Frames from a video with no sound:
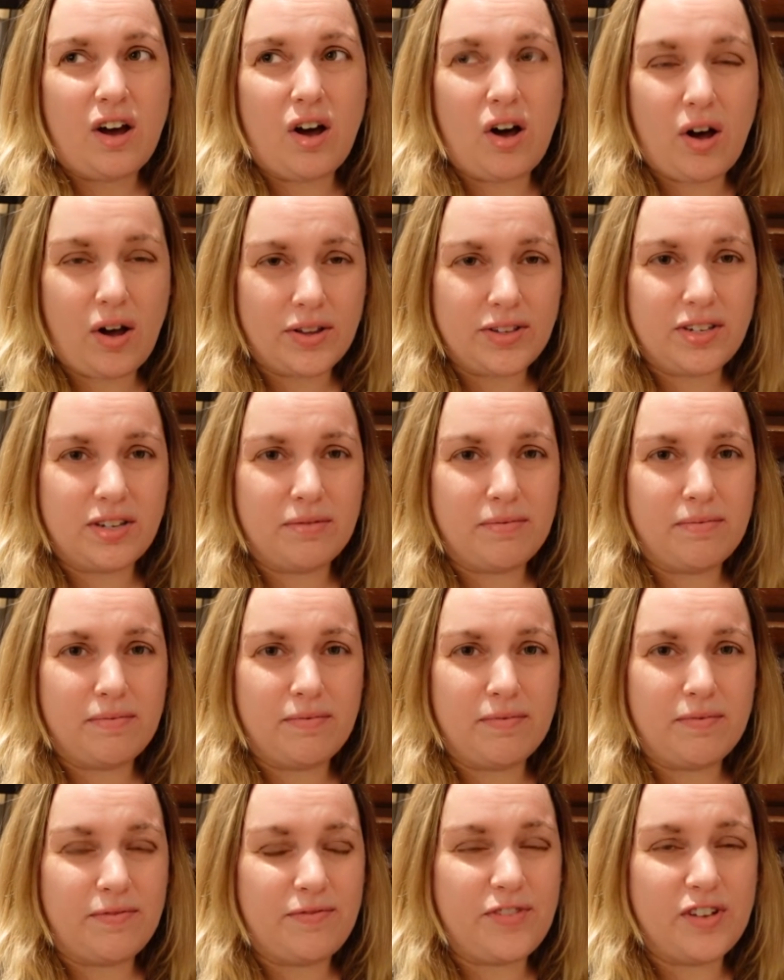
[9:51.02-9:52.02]
awesome
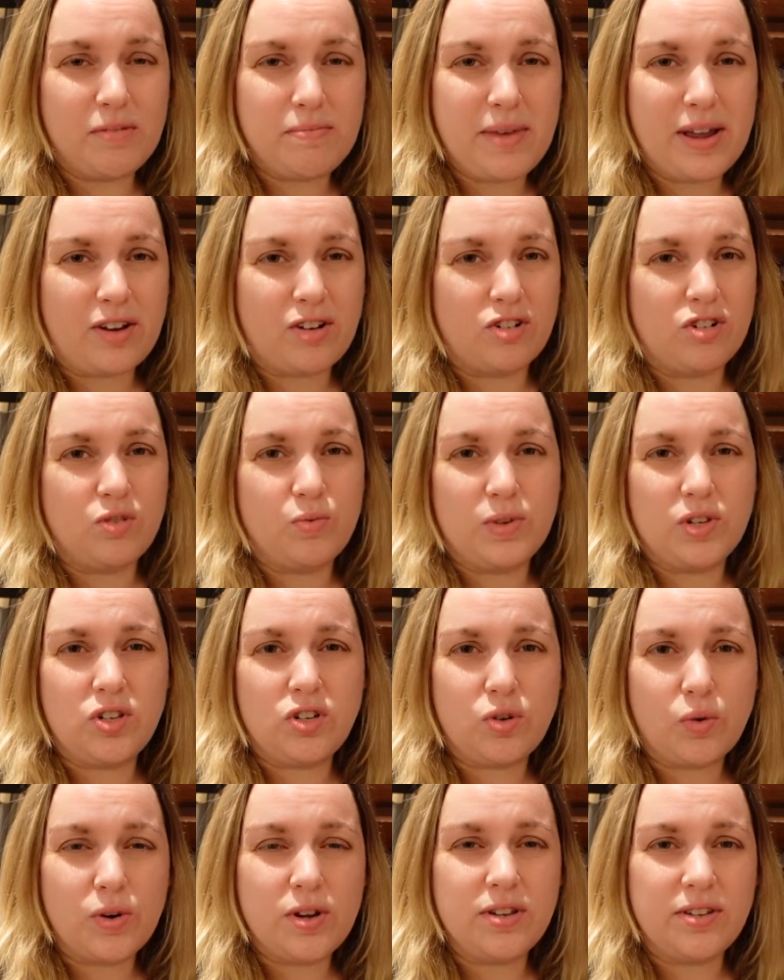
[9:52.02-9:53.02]
filmmakers with
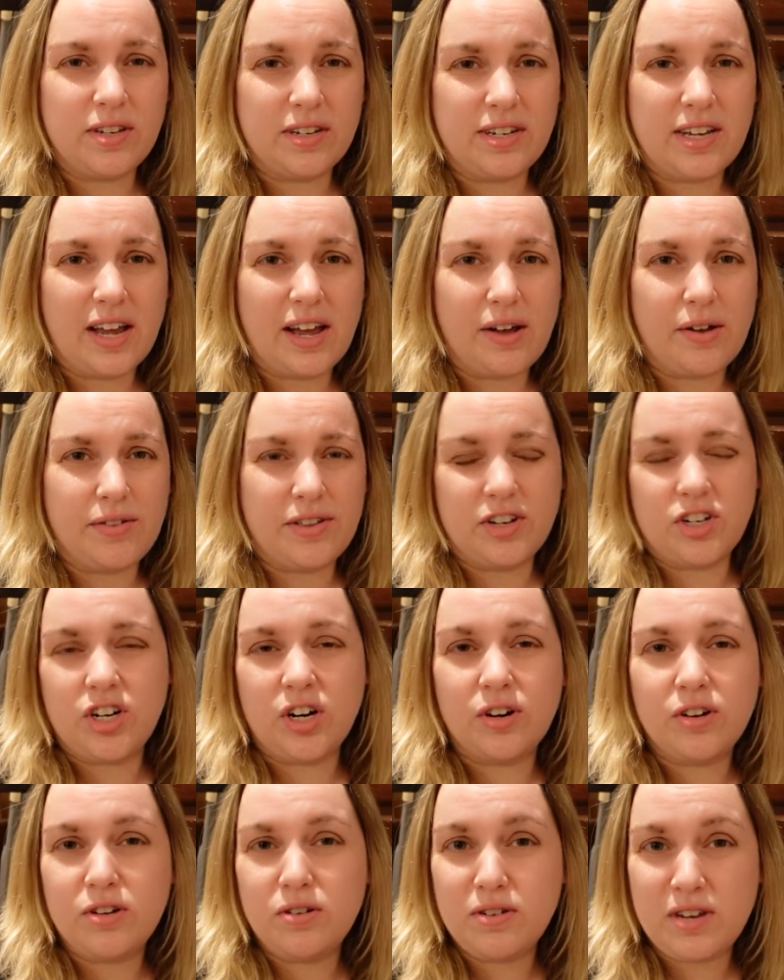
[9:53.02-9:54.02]
stories to tell that
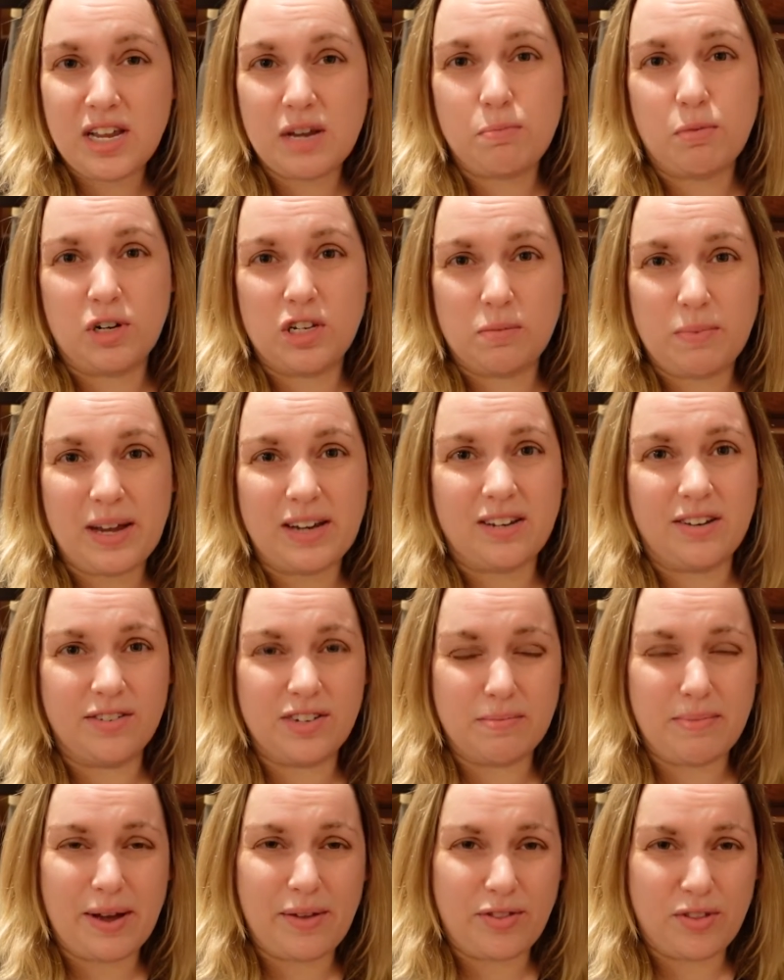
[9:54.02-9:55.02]
share unique perspectives
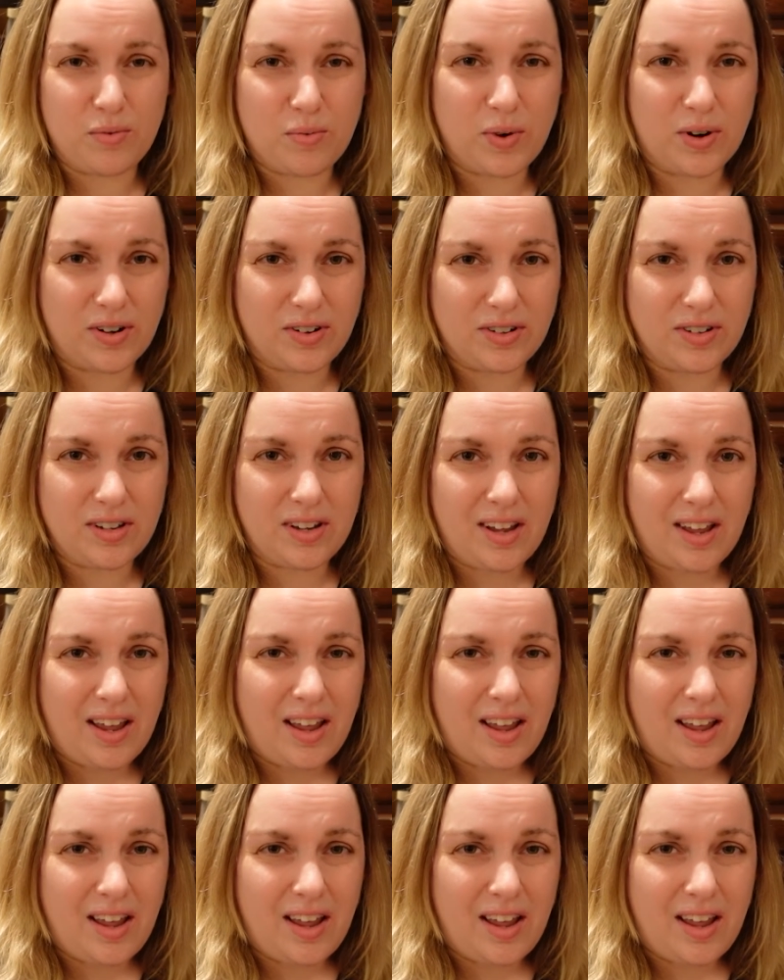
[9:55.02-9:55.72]
about the world.